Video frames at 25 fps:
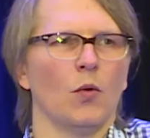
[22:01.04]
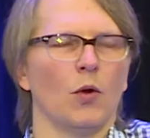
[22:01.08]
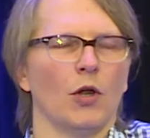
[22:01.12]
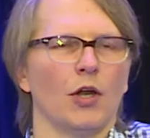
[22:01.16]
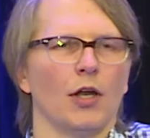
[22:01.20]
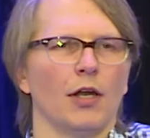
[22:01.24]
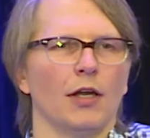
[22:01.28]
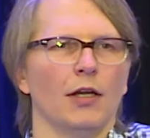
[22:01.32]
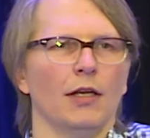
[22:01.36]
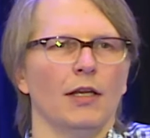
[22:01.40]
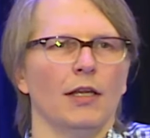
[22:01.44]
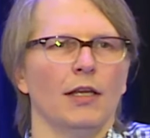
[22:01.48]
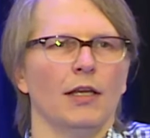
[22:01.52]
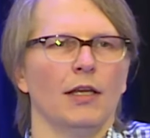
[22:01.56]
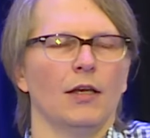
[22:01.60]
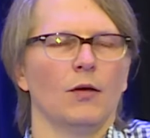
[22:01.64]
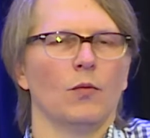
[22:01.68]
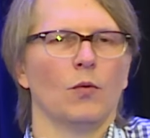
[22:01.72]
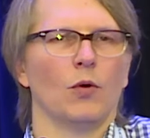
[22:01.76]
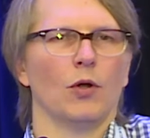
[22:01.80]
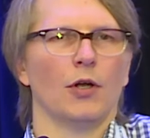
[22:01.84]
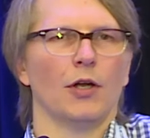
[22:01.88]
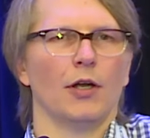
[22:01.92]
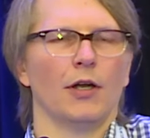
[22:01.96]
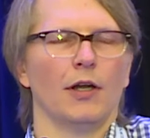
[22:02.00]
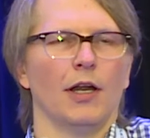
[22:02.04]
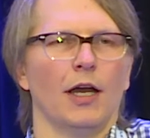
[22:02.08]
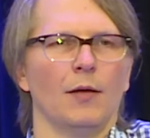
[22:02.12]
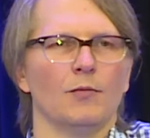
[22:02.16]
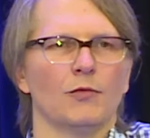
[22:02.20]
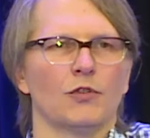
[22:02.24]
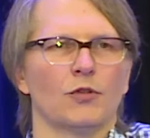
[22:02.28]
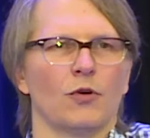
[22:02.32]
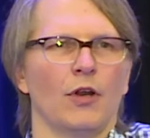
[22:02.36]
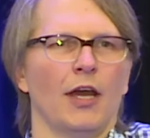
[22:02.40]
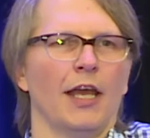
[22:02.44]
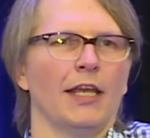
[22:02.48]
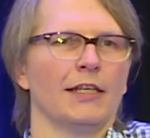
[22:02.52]
were
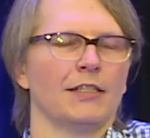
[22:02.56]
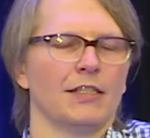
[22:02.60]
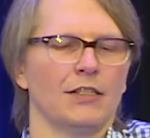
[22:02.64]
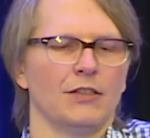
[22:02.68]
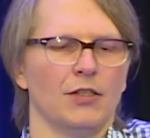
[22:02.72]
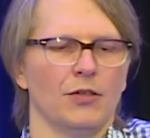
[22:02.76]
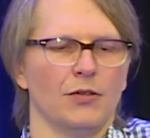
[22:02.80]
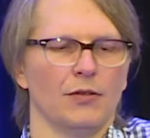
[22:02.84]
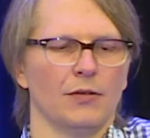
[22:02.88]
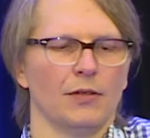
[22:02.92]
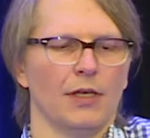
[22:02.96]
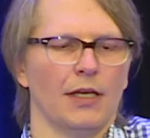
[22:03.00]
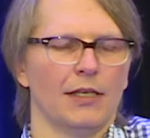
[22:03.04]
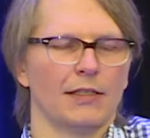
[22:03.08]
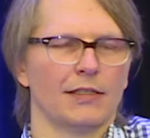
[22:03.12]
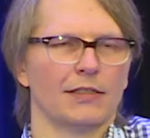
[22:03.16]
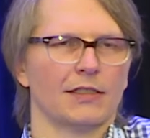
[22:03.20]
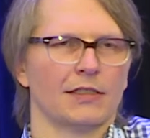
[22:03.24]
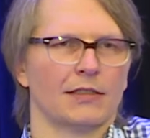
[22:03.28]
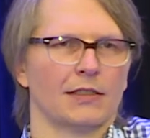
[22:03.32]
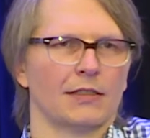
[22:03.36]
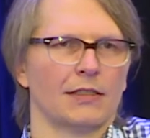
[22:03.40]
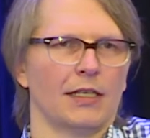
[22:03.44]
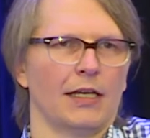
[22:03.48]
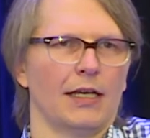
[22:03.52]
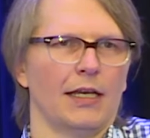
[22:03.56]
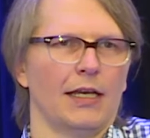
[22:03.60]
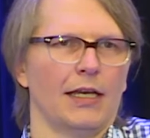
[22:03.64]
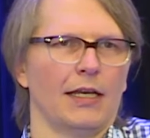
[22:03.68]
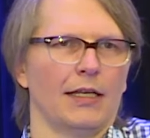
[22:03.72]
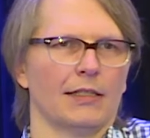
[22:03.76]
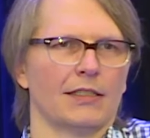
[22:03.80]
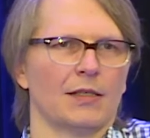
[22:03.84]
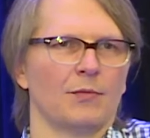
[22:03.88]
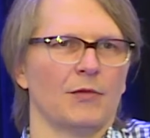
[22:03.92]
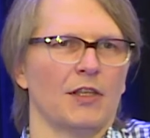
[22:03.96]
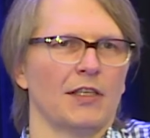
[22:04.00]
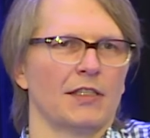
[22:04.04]
trying to do
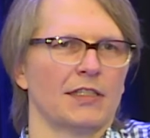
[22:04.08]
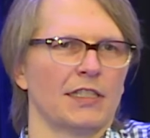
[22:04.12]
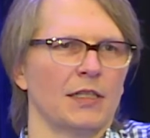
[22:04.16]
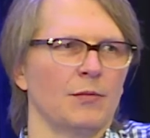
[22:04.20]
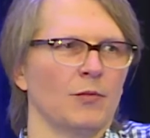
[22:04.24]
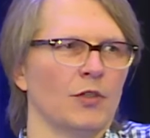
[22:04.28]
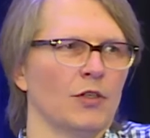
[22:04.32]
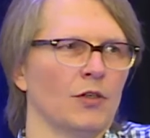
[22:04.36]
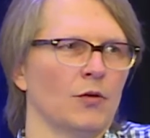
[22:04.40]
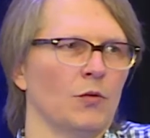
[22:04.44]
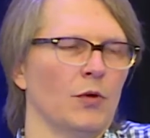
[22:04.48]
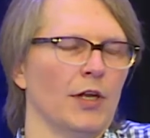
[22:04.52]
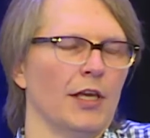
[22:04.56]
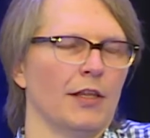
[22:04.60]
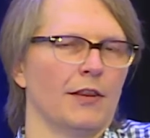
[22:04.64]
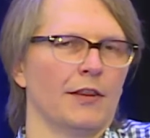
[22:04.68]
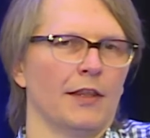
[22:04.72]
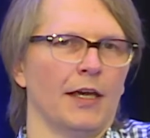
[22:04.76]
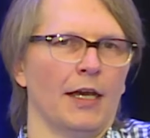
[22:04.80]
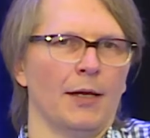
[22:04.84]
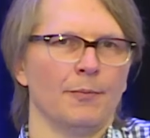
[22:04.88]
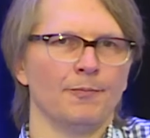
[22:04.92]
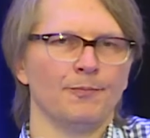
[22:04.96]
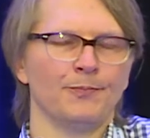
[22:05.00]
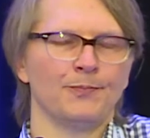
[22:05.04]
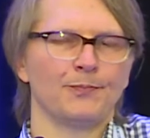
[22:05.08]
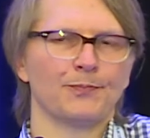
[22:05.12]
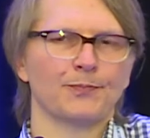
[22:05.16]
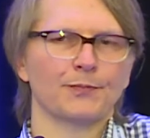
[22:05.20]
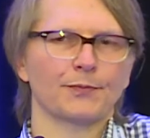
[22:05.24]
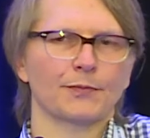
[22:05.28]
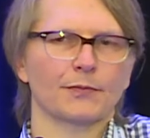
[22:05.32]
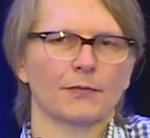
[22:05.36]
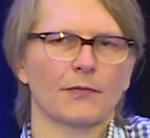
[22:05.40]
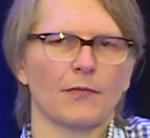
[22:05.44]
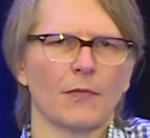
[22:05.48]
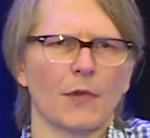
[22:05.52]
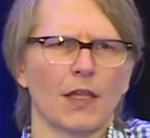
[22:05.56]
something similar with
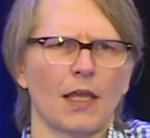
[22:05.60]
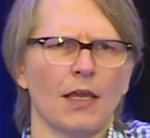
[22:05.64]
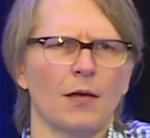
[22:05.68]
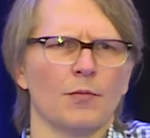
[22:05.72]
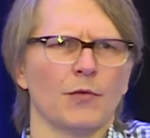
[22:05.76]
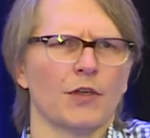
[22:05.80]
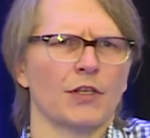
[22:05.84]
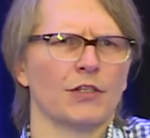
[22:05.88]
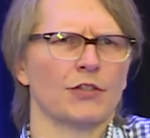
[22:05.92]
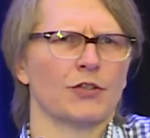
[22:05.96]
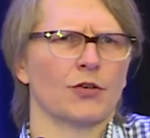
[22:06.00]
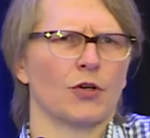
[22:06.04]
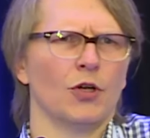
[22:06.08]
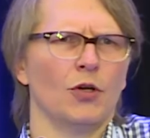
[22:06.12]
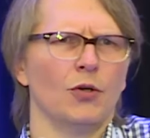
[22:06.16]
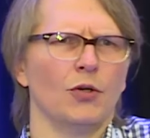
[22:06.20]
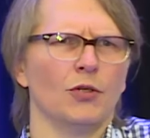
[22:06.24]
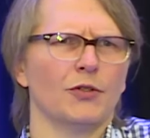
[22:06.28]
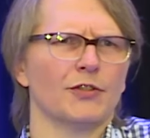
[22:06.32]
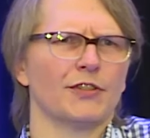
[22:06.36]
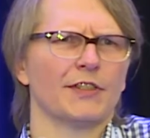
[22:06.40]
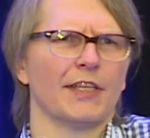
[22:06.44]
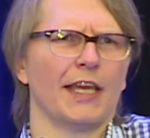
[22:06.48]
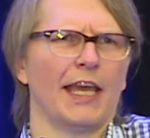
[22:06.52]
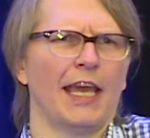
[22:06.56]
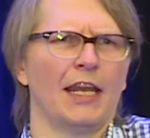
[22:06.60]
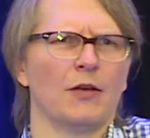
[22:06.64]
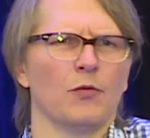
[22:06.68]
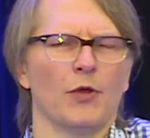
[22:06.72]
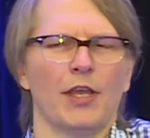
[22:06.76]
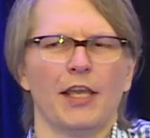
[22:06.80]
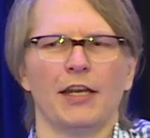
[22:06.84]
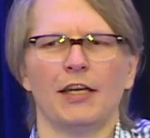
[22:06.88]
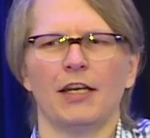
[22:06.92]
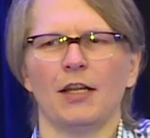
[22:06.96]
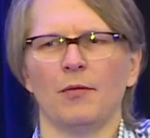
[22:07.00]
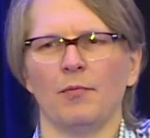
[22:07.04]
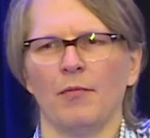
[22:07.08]
controls, and we
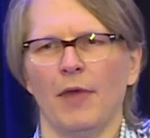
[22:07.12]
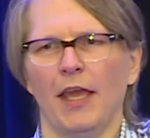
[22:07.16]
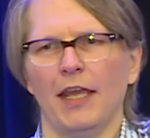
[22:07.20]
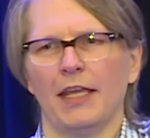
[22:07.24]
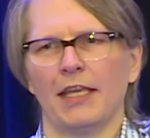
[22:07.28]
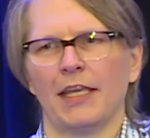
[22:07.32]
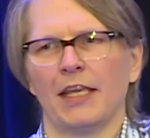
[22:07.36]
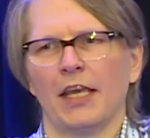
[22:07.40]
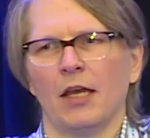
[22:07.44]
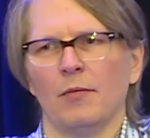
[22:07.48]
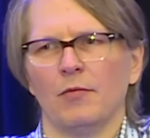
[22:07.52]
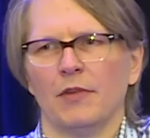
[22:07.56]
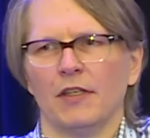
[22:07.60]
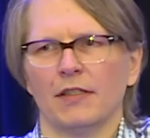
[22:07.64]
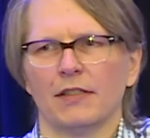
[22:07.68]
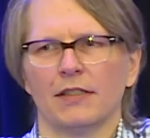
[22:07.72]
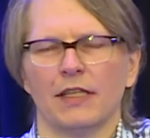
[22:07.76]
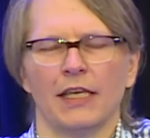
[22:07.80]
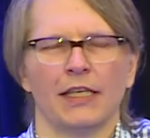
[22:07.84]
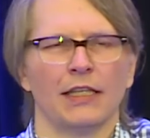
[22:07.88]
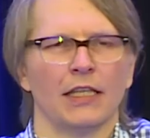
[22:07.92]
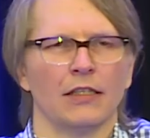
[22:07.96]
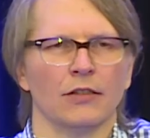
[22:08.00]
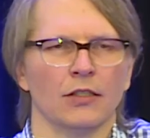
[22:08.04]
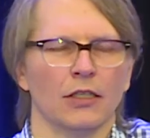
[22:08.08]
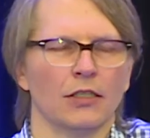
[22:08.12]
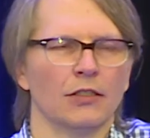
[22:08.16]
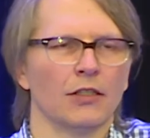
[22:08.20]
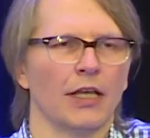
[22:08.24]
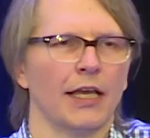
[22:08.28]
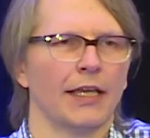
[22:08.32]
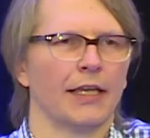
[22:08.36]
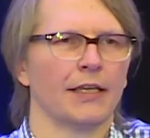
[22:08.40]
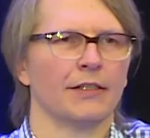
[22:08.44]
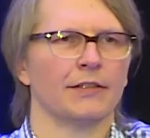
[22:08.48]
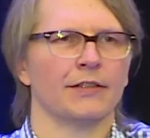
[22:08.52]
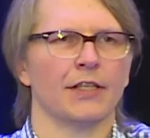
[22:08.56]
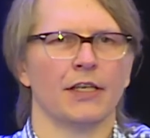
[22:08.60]
ended up making up this thing that looked
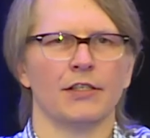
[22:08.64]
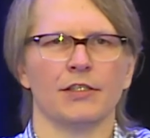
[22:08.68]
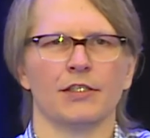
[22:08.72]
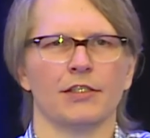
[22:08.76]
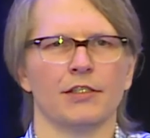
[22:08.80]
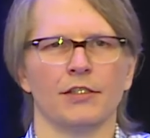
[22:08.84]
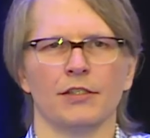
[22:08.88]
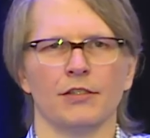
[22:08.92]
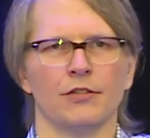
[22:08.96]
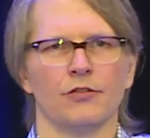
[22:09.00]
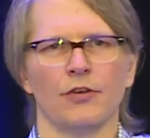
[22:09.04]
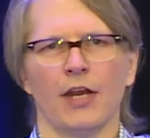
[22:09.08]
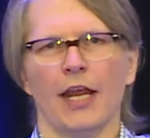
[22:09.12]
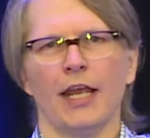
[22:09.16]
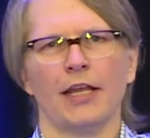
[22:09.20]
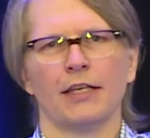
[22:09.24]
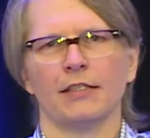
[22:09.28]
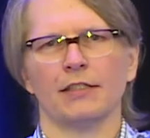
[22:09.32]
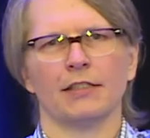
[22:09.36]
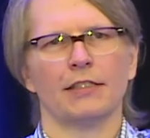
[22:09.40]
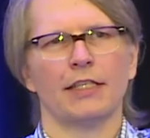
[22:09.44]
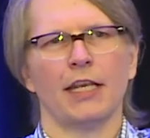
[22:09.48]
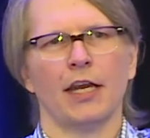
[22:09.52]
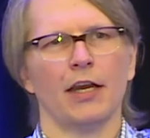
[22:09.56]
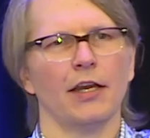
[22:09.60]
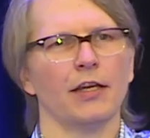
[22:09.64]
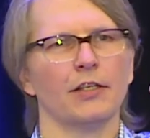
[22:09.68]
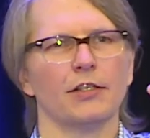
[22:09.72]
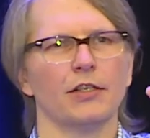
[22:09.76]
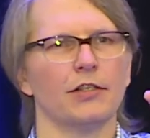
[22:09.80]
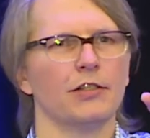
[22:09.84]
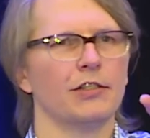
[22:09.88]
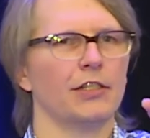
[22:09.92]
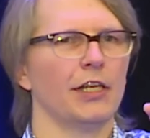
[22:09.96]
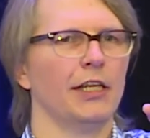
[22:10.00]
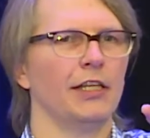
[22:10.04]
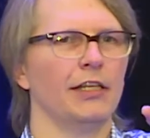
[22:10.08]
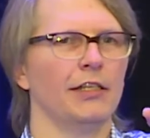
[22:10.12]
like a Dungeons and Dragons character
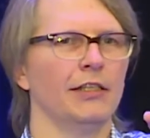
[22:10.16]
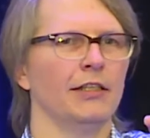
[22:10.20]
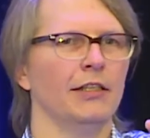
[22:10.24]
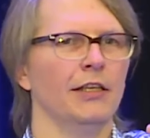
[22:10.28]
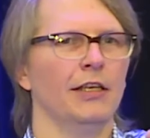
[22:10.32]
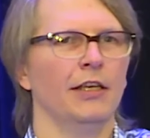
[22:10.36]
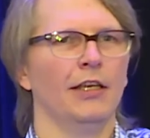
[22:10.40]
sheet,